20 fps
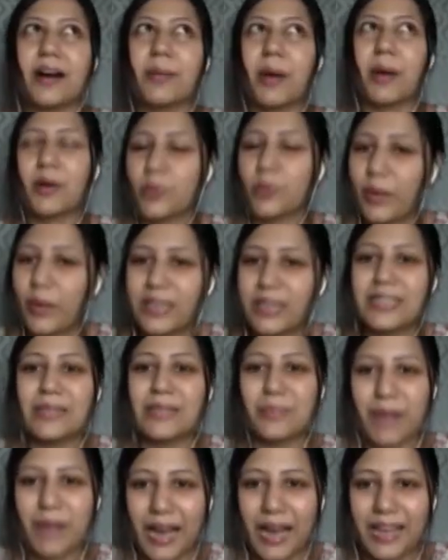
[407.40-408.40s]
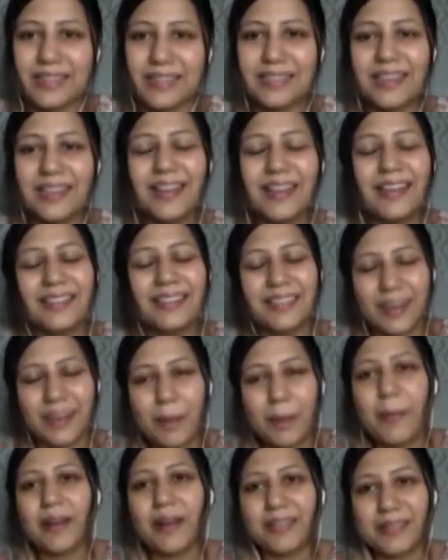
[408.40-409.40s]
20 brands that
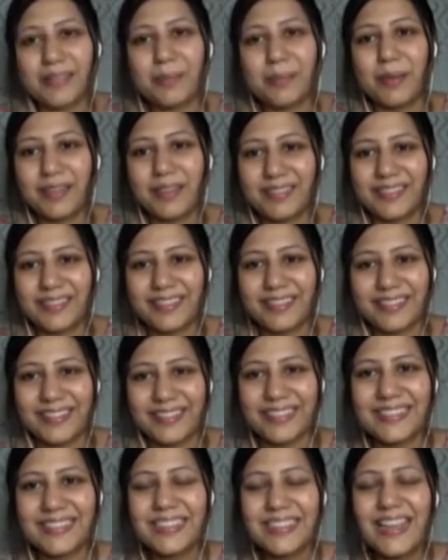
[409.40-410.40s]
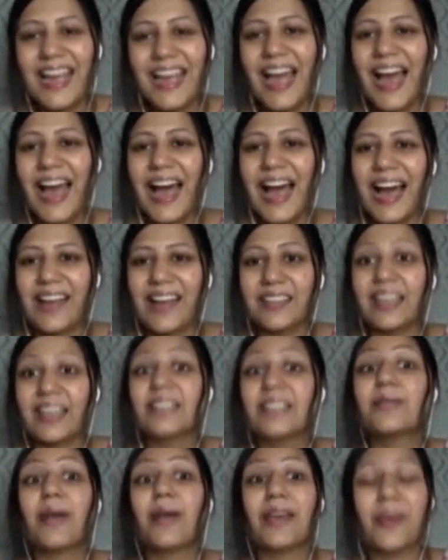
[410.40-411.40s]
are participating in this. And
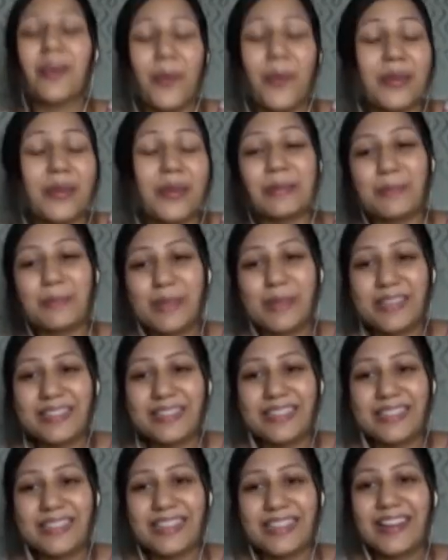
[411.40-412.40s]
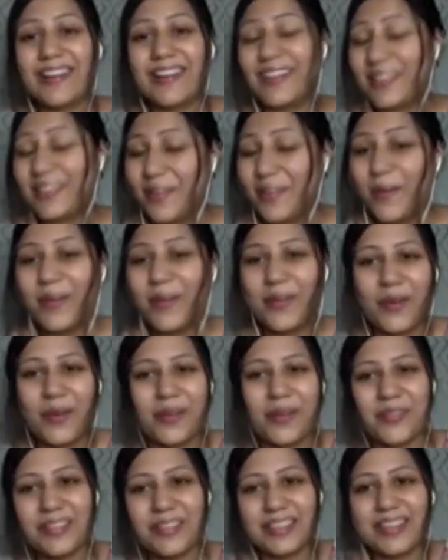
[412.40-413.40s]
that's why your speech, your
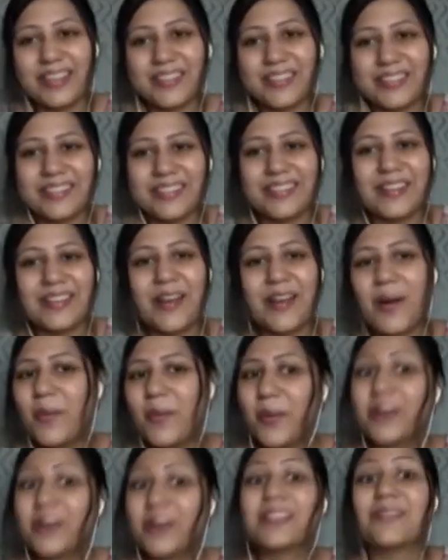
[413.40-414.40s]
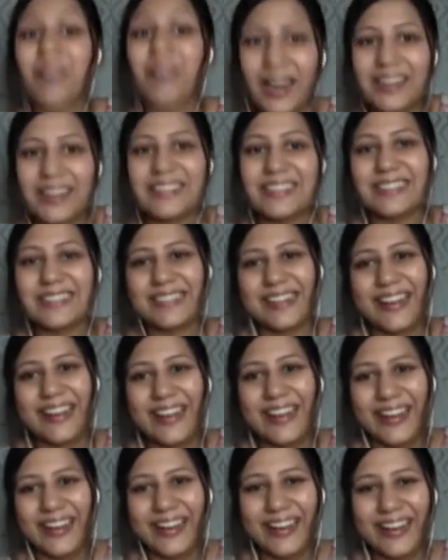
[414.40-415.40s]
conversation was vital
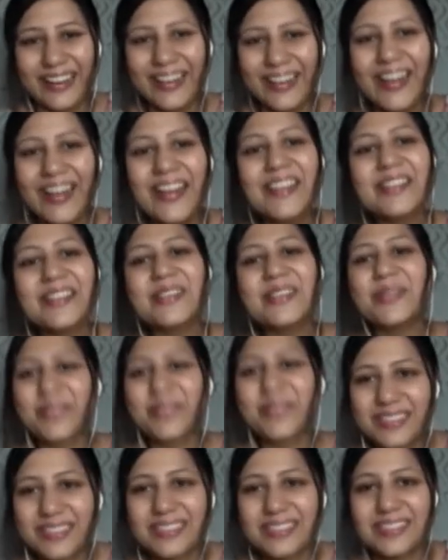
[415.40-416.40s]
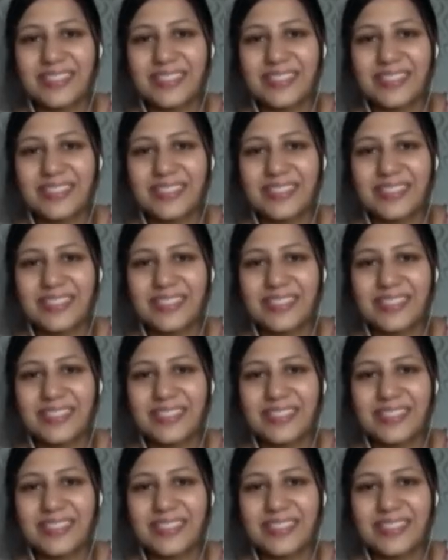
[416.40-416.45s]
to this